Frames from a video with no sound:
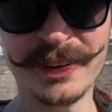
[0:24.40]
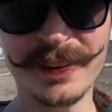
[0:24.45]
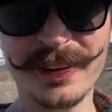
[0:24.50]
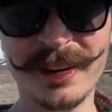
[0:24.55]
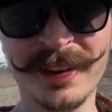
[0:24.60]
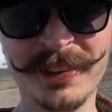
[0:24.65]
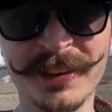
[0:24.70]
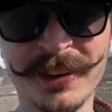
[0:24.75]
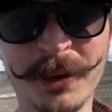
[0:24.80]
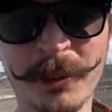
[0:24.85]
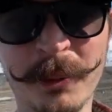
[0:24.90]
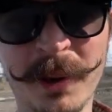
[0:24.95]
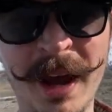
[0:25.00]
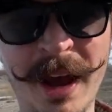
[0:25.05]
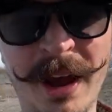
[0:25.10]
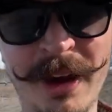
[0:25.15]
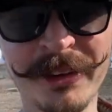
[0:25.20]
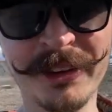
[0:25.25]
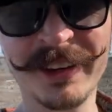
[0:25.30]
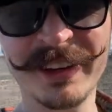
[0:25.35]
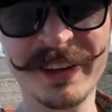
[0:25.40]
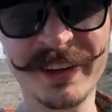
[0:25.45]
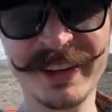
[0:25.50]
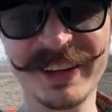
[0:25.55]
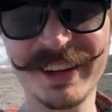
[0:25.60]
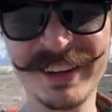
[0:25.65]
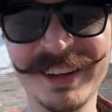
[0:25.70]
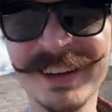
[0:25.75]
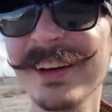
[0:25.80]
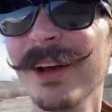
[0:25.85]
nothing around,
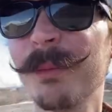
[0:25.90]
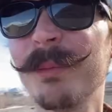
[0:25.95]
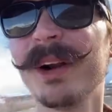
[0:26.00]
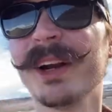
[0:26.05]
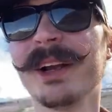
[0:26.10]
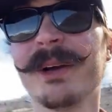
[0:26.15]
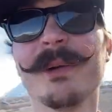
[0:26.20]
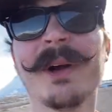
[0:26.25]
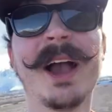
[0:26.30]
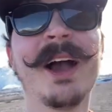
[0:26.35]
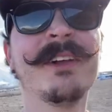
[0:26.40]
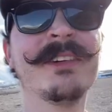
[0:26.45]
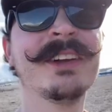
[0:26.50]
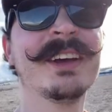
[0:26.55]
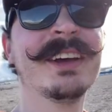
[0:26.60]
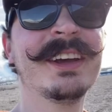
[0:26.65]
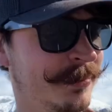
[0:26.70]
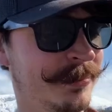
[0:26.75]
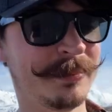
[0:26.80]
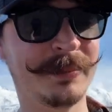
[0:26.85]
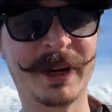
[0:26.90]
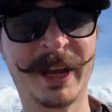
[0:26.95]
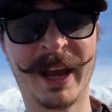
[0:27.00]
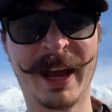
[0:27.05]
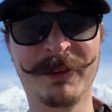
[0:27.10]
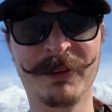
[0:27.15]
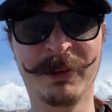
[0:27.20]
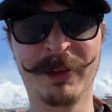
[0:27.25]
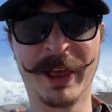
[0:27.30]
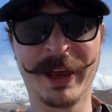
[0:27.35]
nobody around, but I
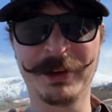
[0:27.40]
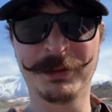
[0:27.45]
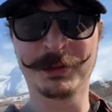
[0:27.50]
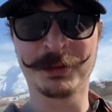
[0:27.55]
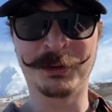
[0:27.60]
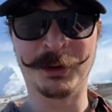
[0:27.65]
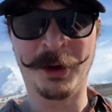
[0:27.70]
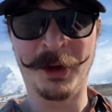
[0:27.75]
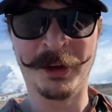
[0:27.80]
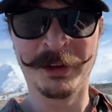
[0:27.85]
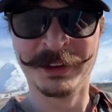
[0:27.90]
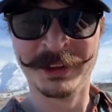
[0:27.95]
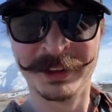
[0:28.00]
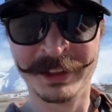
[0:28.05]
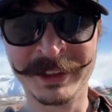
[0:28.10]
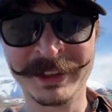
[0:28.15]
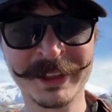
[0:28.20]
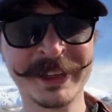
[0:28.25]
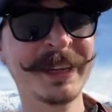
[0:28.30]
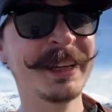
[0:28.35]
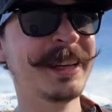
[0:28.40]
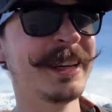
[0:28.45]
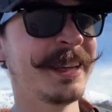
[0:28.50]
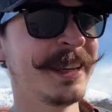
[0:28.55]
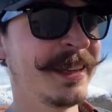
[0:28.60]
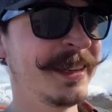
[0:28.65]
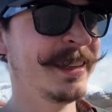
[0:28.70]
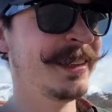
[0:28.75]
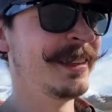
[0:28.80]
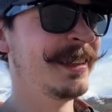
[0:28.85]
have a life straw.
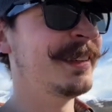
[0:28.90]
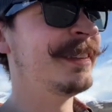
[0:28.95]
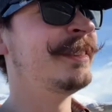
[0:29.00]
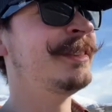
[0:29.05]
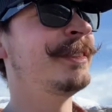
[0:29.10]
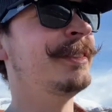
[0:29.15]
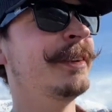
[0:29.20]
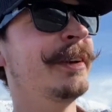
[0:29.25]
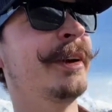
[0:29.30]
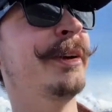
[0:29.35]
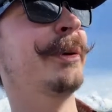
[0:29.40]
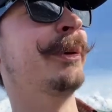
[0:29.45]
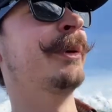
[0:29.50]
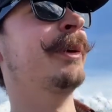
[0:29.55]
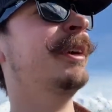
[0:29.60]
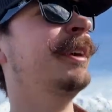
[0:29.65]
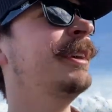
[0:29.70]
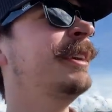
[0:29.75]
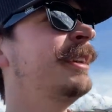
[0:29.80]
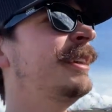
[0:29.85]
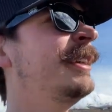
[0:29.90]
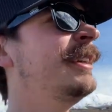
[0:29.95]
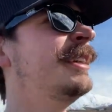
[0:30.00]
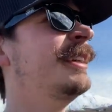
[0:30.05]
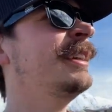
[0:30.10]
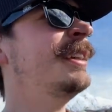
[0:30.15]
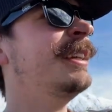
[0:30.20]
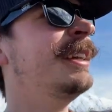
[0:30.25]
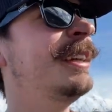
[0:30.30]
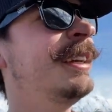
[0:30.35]
So
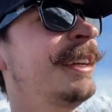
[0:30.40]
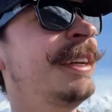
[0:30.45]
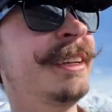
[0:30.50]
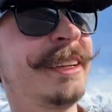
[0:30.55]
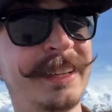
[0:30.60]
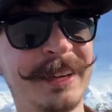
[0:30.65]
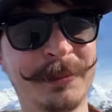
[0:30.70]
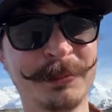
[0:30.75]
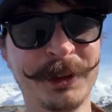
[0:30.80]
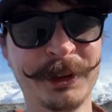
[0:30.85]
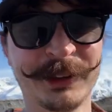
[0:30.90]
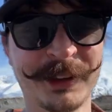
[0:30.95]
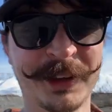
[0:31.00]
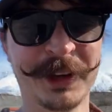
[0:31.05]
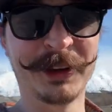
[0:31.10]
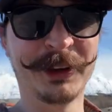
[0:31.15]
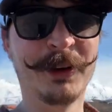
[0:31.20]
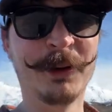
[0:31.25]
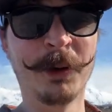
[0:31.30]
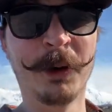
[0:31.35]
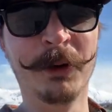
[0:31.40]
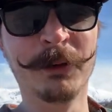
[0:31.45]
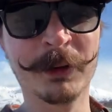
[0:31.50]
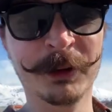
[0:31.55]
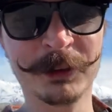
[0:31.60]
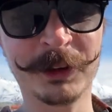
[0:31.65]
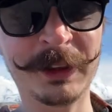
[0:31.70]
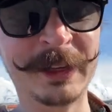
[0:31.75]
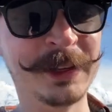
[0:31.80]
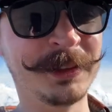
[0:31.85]
I'm just gonna go over
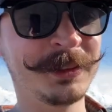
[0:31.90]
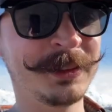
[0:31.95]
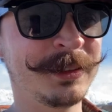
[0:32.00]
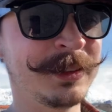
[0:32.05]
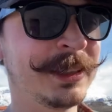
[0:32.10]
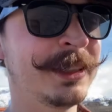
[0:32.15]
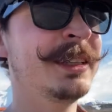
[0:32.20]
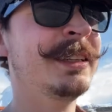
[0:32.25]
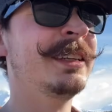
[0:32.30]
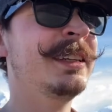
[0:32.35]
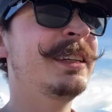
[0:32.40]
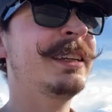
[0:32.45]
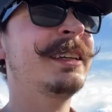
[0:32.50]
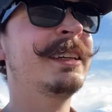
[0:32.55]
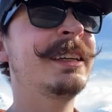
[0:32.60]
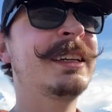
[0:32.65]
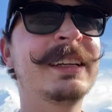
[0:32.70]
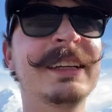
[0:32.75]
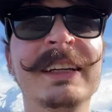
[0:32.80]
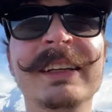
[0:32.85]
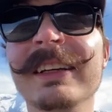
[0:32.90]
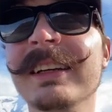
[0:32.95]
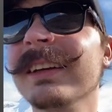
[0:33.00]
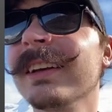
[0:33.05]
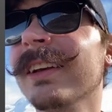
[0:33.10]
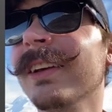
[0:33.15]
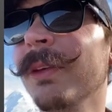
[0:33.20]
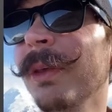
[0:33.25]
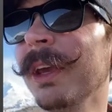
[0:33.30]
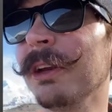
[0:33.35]
to this
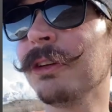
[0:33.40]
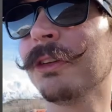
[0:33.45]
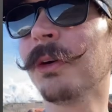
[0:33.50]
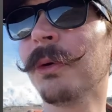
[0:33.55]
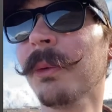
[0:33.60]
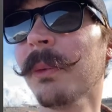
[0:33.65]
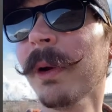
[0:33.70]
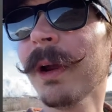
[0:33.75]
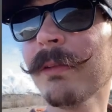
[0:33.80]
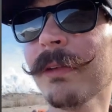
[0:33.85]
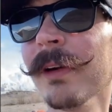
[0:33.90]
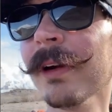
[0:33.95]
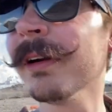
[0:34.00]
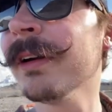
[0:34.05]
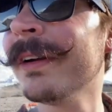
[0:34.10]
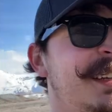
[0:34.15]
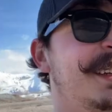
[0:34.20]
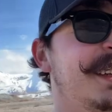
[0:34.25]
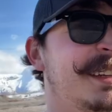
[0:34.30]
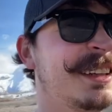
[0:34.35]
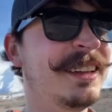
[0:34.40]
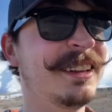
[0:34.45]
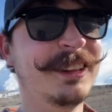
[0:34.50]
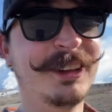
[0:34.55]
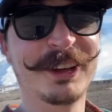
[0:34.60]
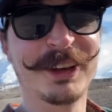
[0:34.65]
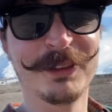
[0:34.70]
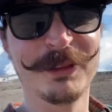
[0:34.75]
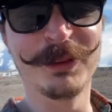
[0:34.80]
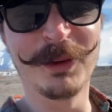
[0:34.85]
glacial river.
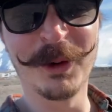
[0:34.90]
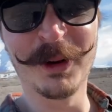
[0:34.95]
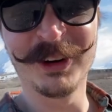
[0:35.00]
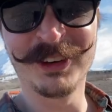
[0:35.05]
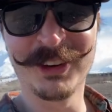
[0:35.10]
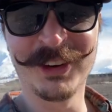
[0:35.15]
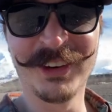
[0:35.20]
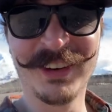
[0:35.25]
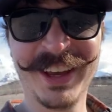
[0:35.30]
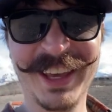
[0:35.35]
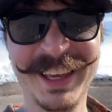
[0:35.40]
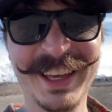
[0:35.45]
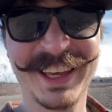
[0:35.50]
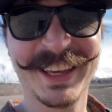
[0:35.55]
Looking forward to it.